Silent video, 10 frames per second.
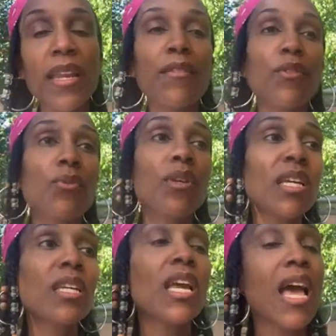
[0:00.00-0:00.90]
if you
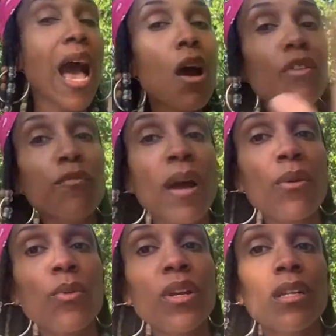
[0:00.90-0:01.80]
get out of my
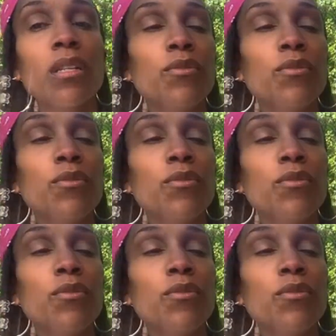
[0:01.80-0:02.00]
will,